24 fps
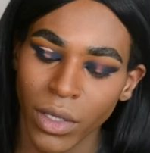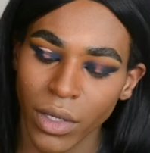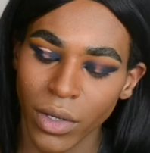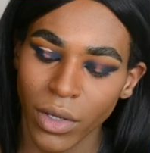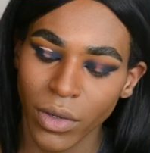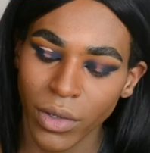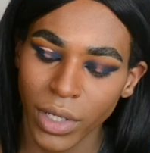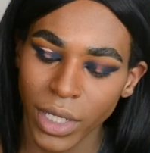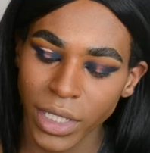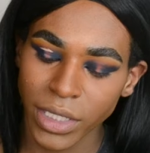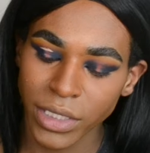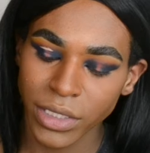
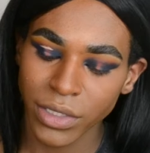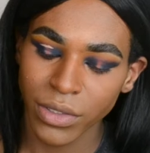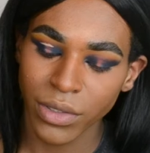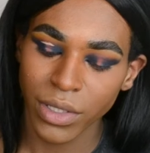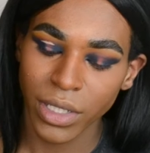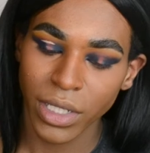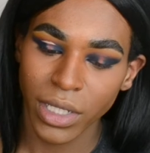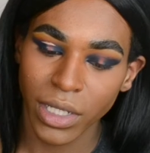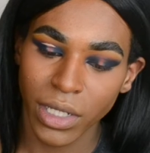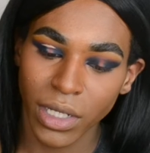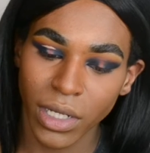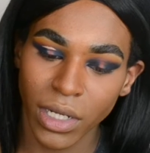Okay, so
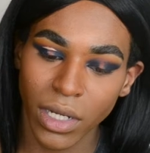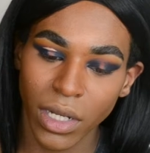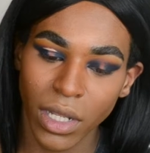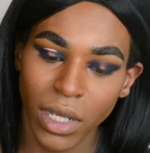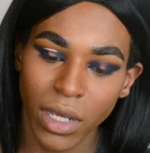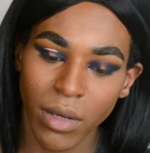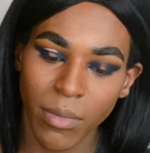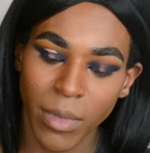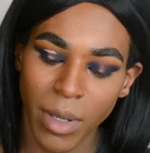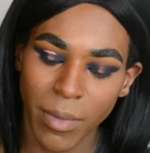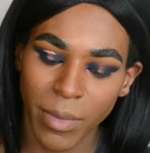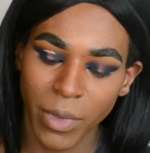then
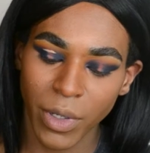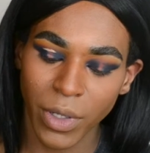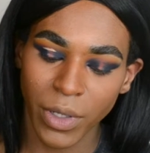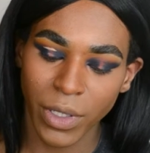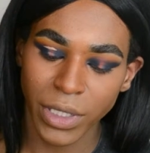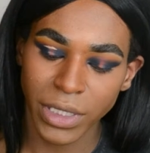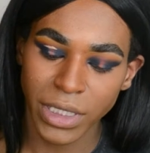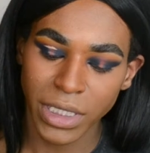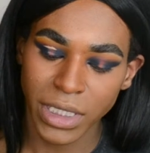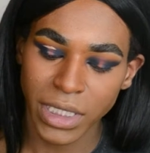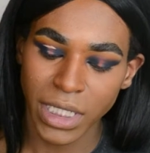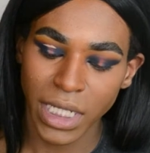I'm
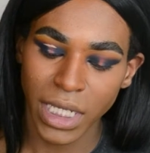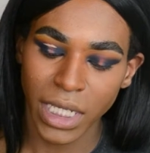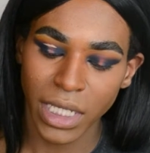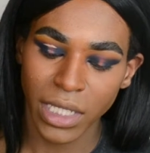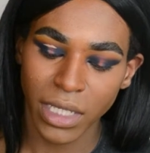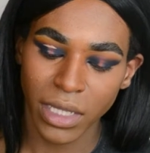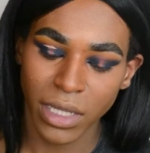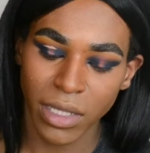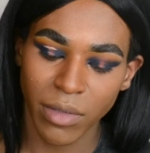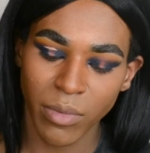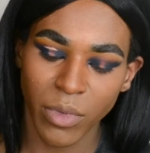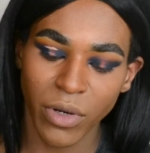going to take
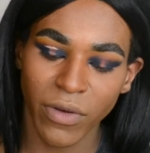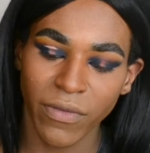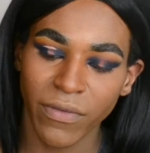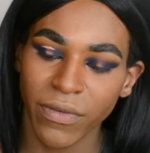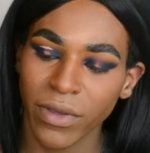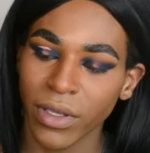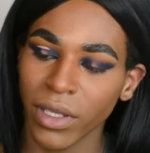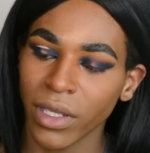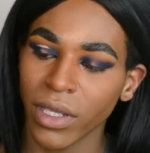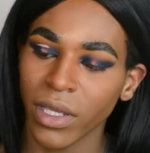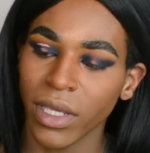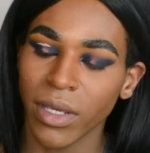the
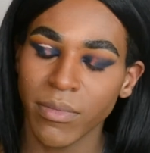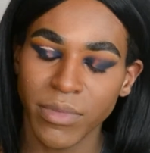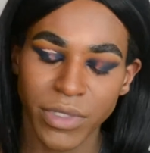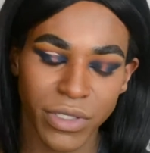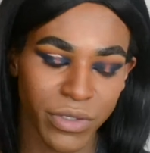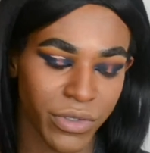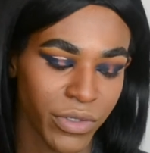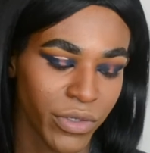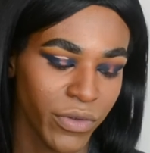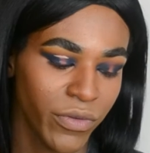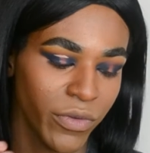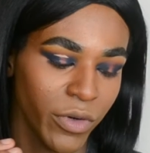Morphe
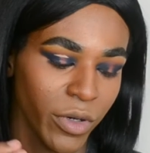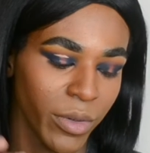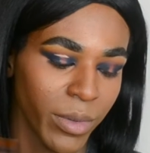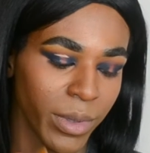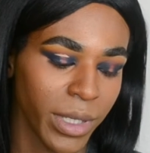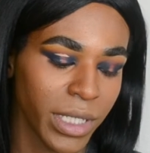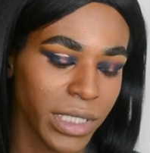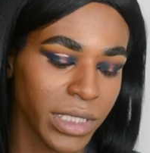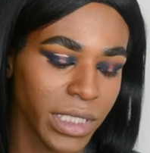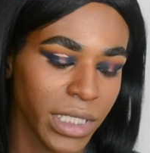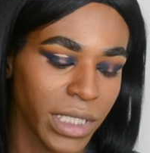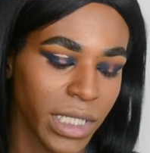M224
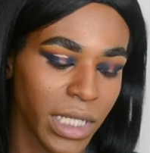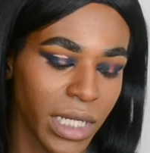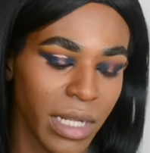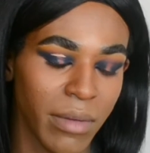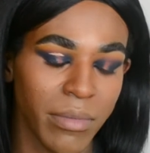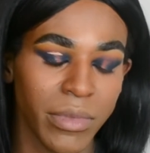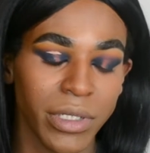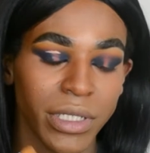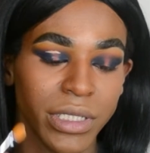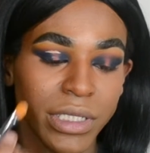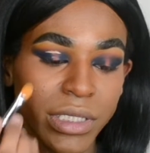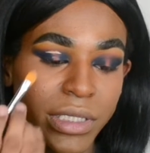brush, and then
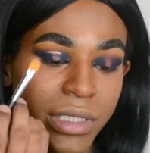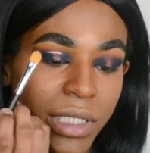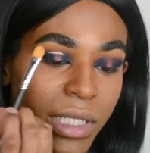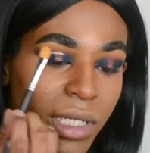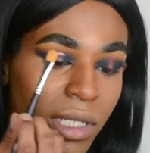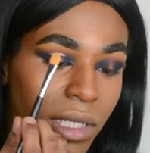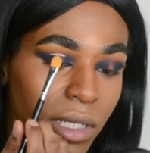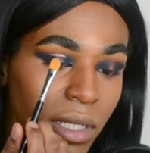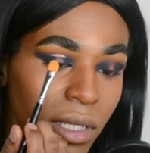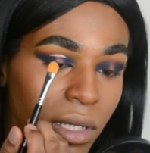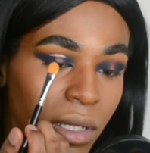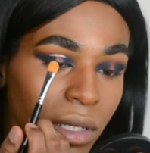I'm just
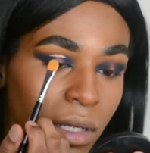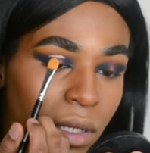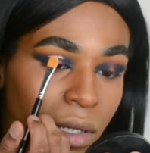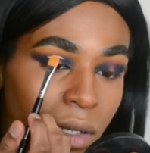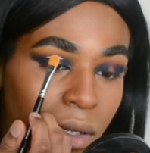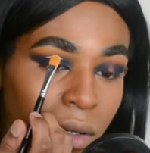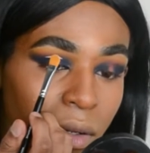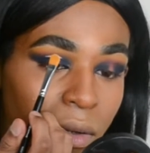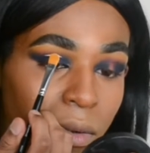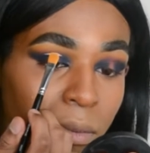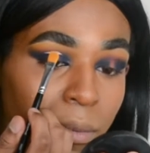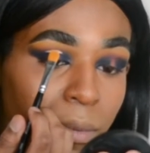gonna
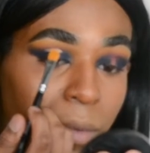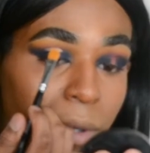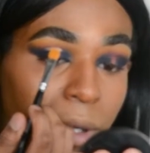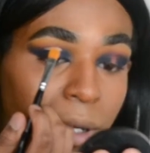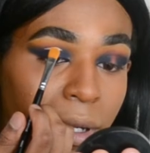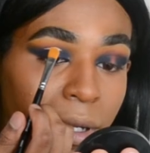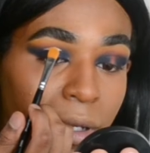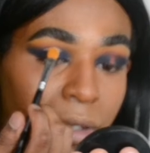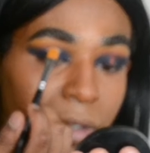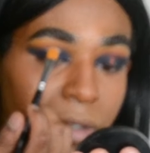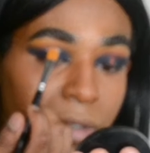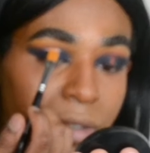bring
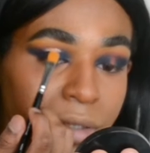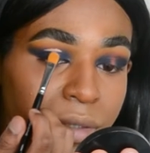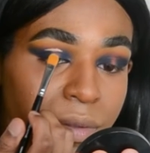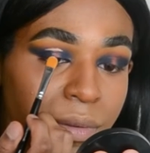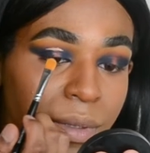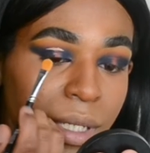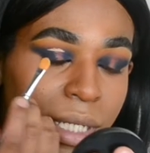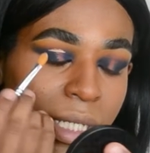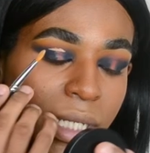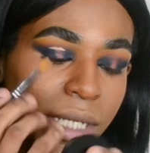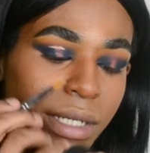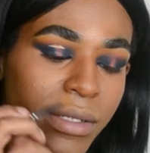it
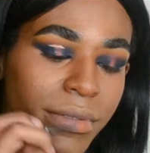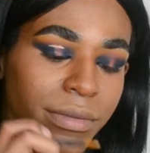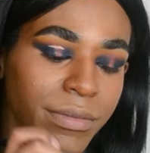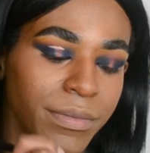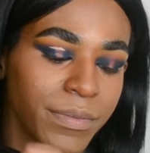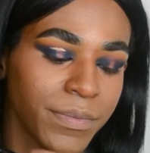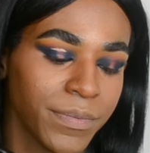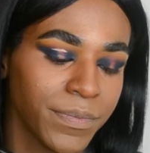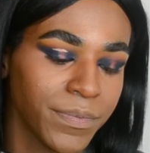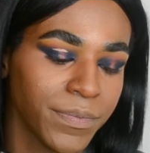straight down.